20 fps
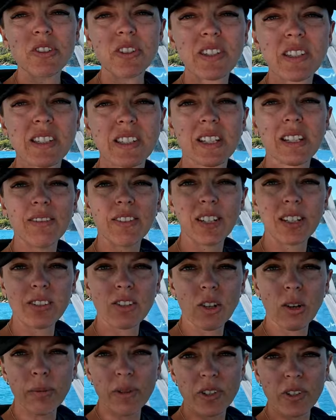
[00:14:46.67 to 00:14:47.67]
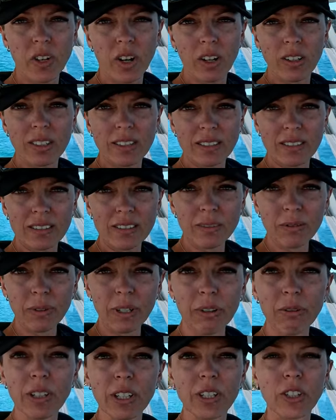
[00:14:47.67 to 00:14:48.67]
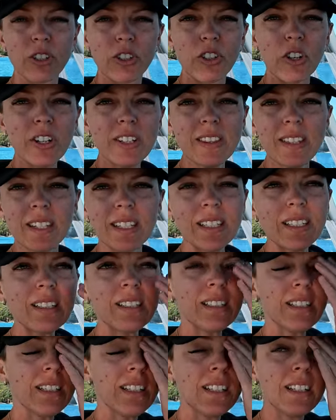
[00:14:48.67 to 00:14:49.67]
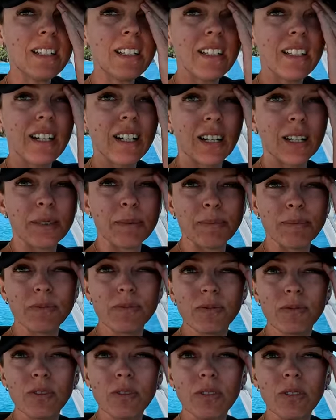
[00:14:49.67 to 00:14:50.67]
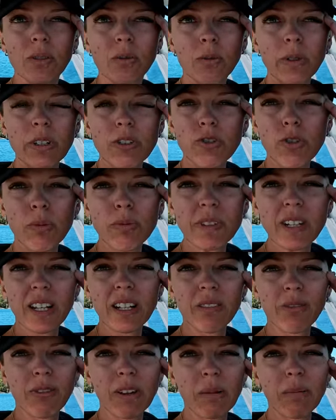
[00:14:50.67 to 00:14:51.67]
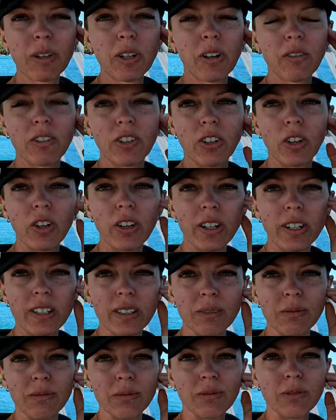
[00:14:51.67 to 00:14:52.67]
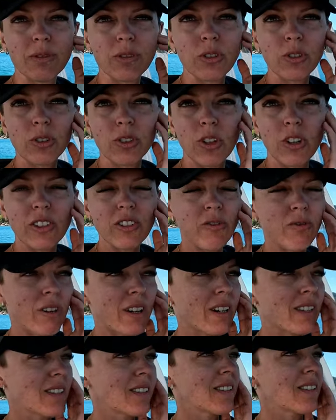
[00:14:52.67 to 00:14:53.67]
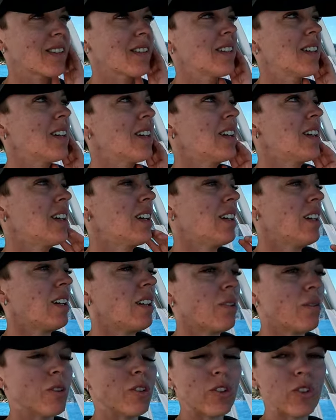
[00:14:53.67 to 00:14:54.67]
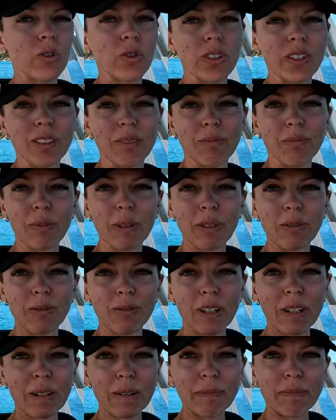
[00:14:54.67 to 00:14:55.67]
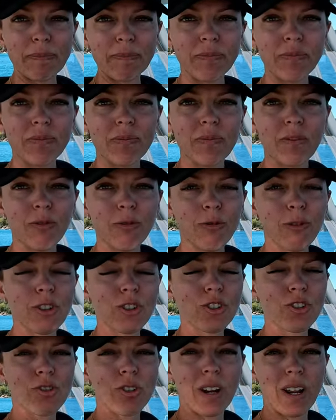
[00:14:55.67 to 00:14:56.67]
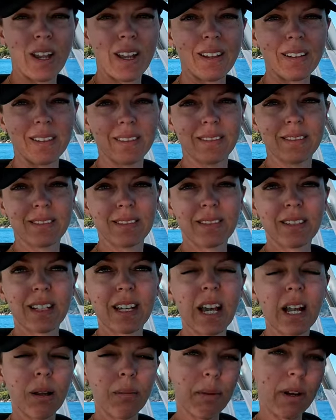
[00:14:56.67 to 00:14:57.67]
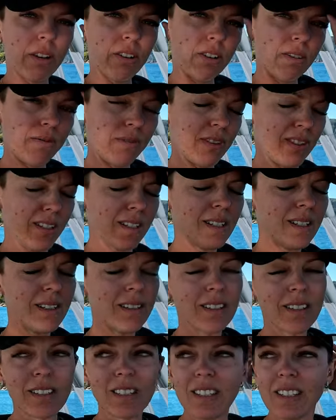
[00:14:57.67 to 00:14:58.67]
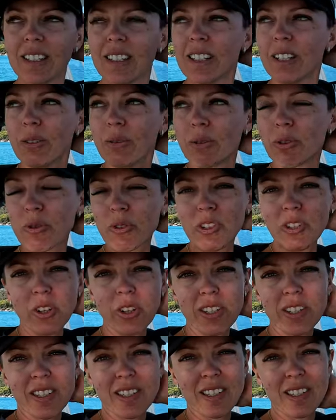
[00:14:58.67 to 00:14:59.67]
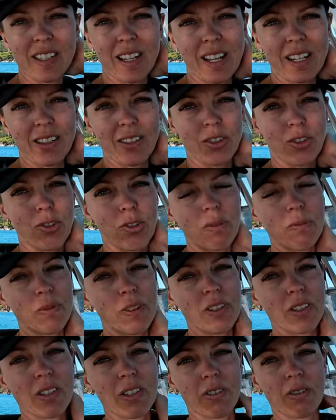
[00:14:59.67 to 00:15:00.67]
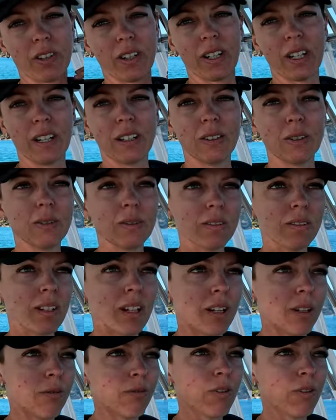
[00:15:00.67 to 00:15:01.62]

just leaving Thomas Island. We had a really good night there. Um, wind dropped out a fair bit overnight and good night's rest. We enjoyed a bit of um, fresh trout and calamari for dinner, which was nice this late in the trip considering our uh,